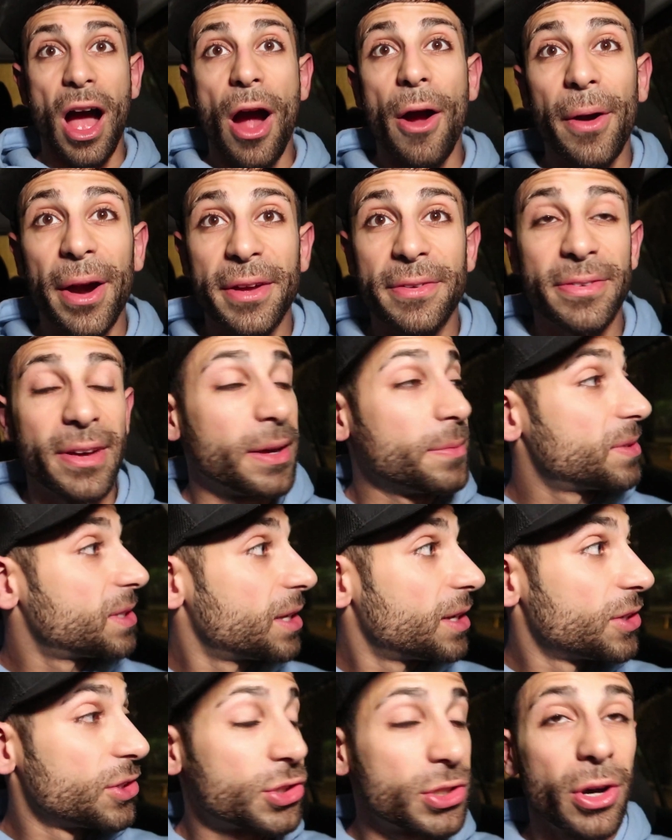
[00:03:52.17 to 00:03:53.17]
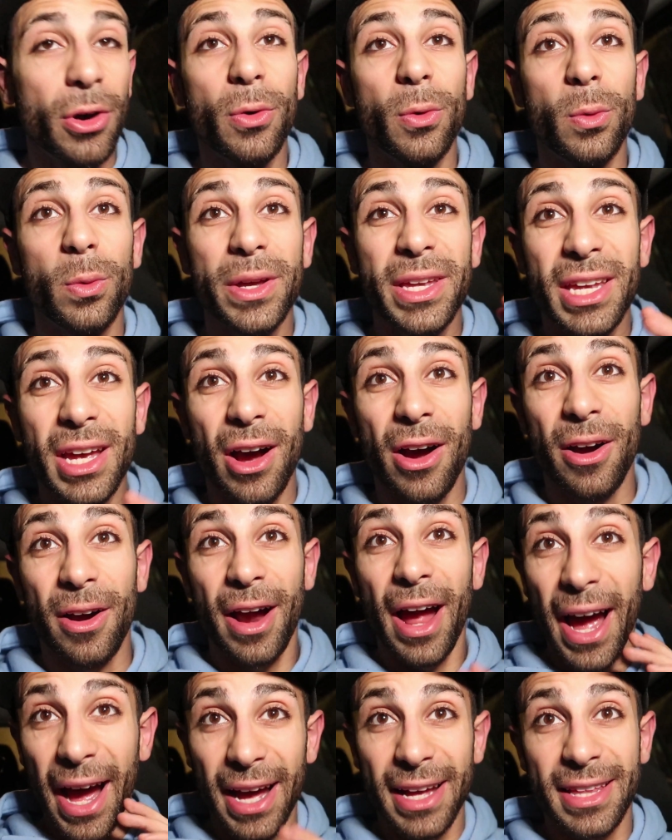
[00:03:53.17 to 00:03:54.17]
All right, fams. So we
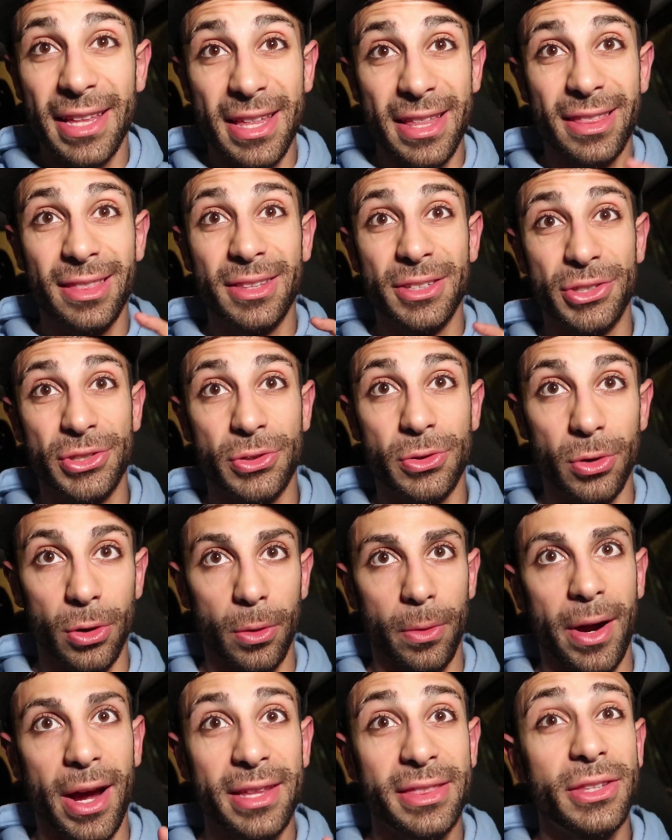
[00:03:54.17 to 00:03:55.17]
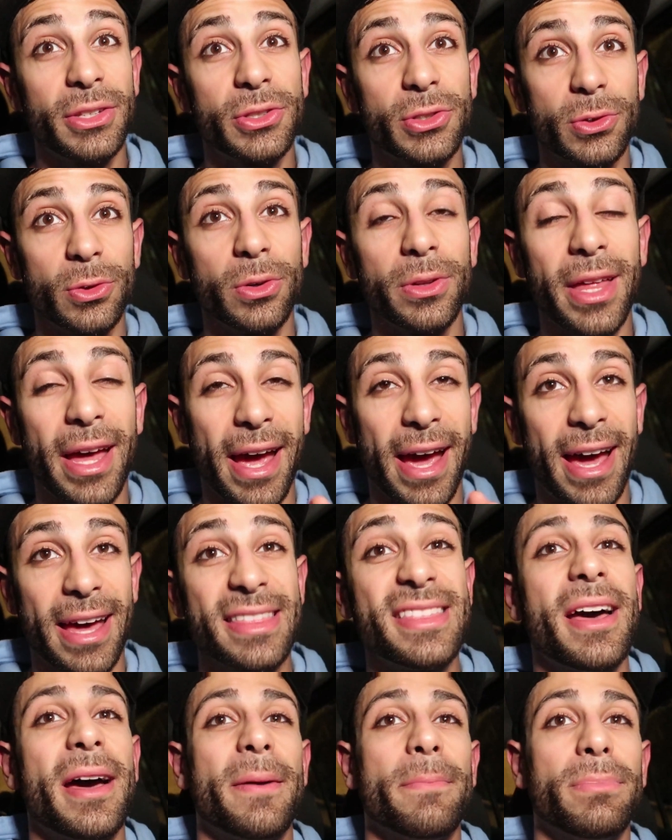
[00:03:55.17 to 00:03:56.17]
are at the school. We're at the school that
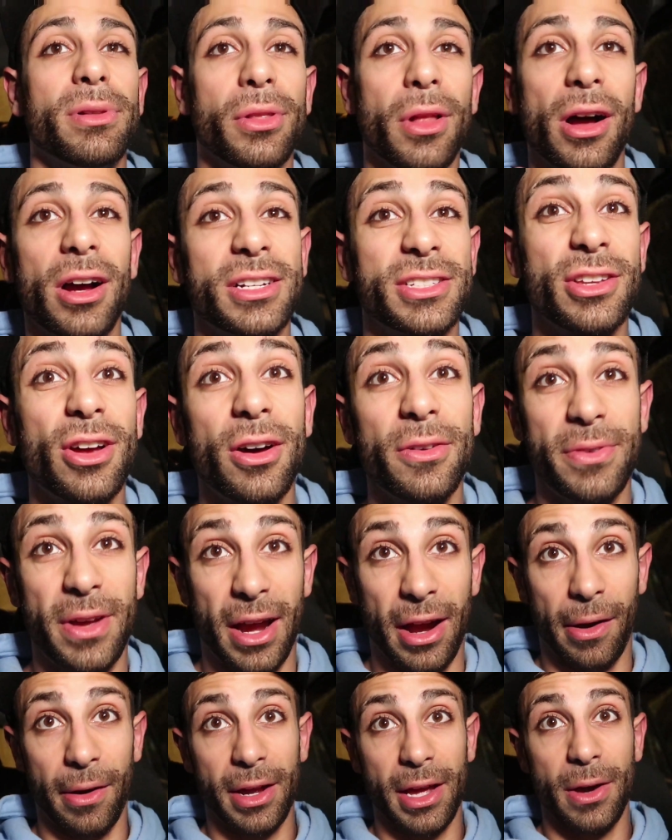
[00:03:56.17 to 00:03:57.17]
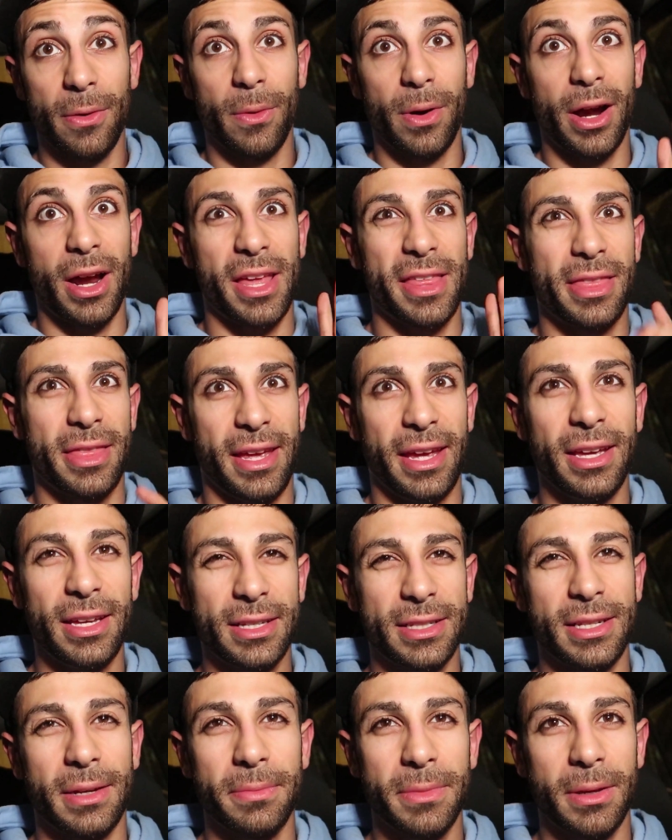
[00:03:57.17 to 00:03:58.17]
had that blocked off area where I
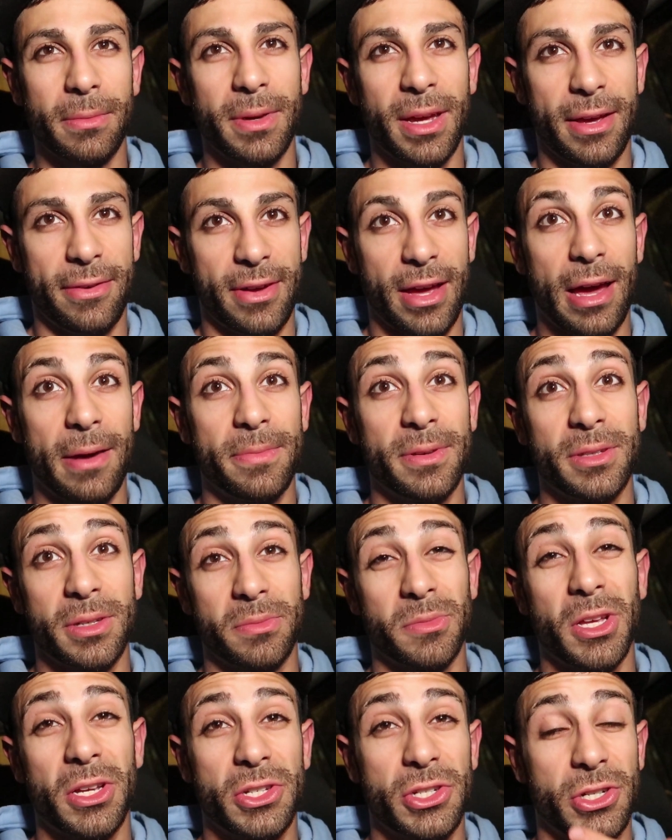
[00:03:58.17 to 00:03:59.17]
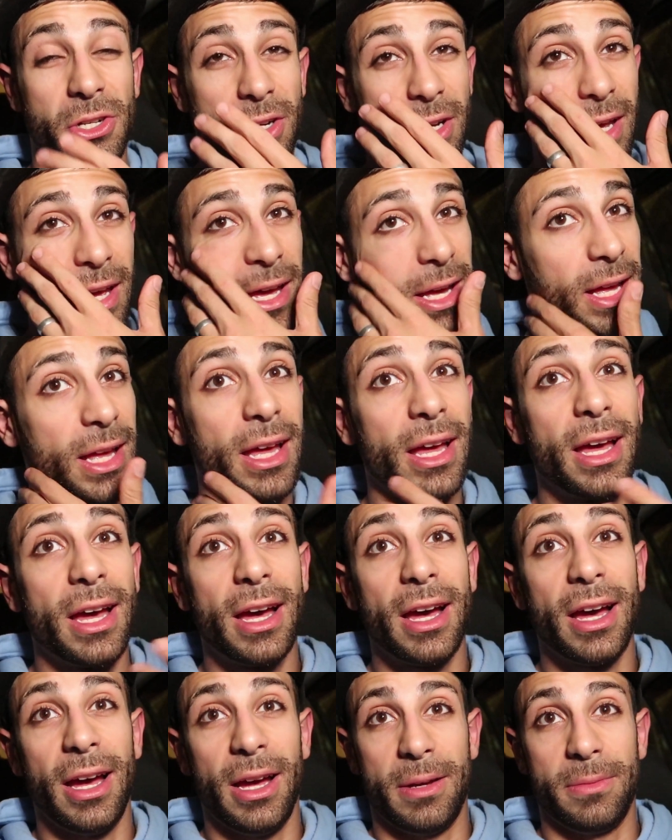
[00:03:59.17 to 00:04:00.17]
think something may have happened. I'm not sure yet.
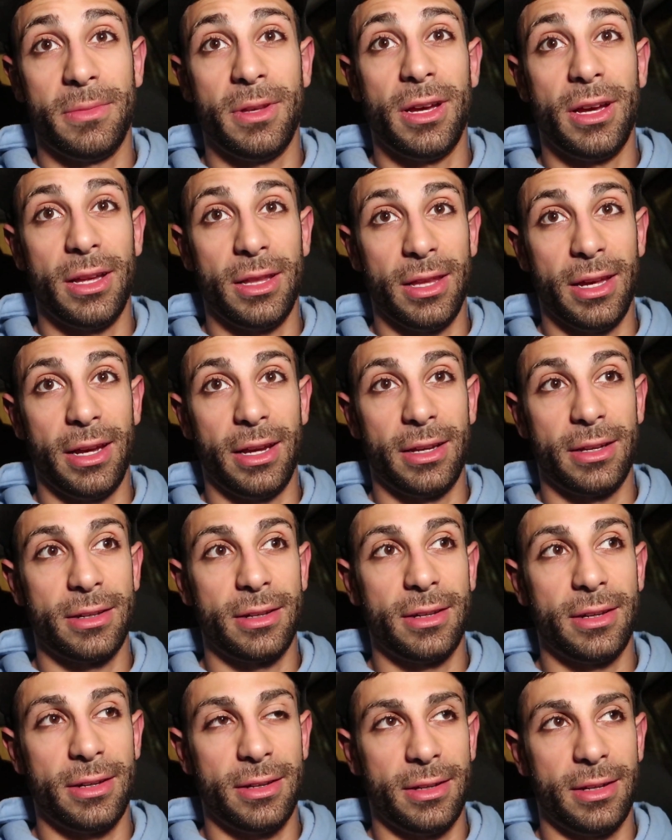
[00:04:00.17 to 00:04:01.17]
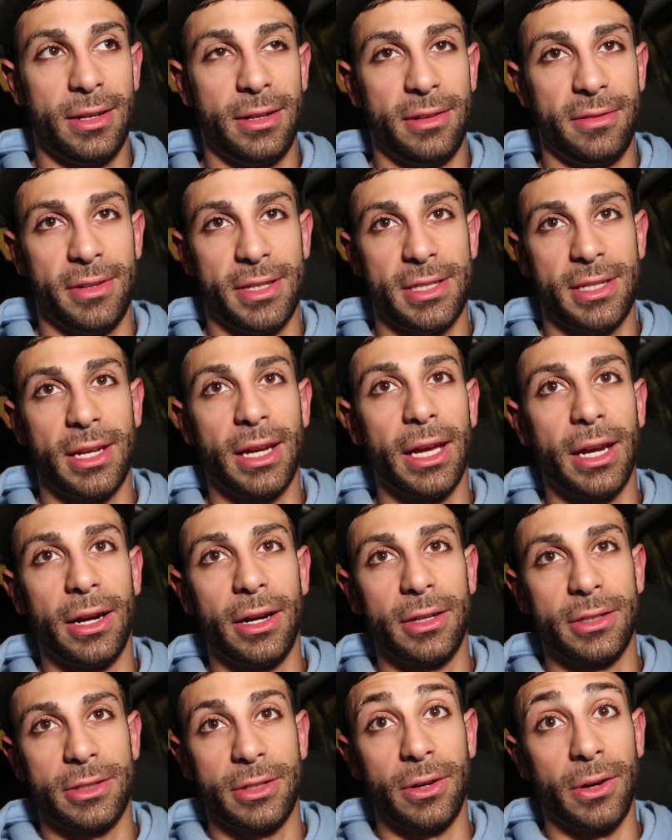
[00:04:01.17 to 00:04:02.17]
I'm not like an
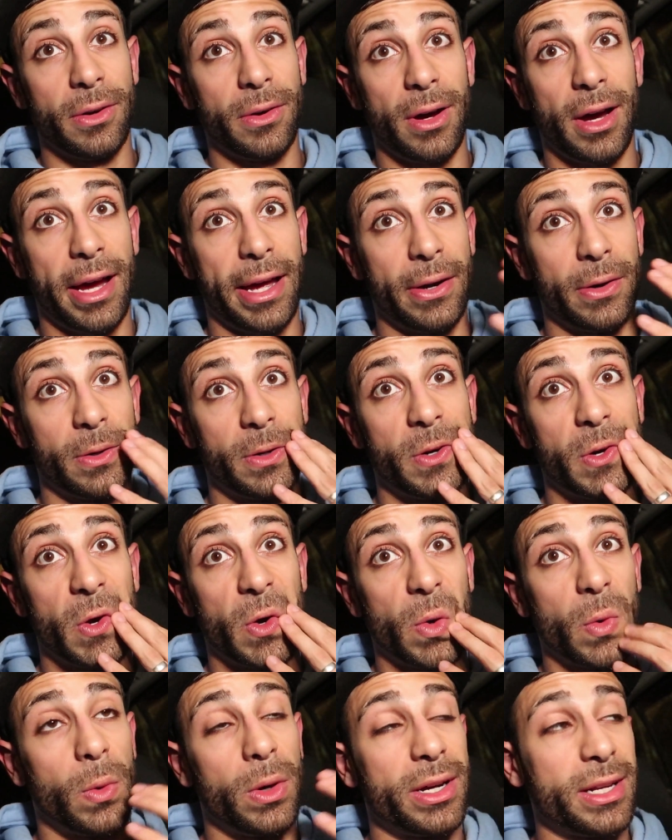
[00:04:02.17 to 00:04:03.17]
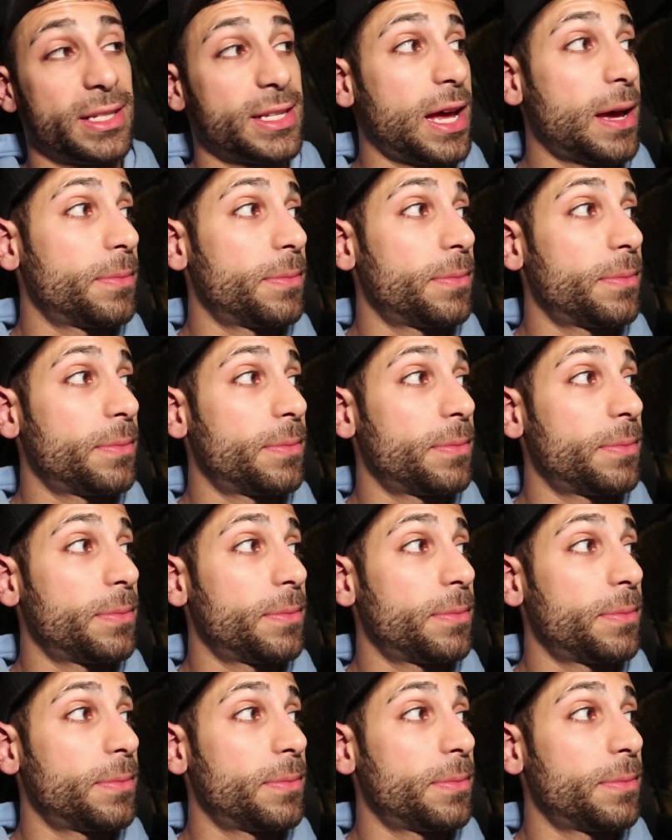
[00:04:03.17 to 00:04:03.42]
investigator, so I don't know what has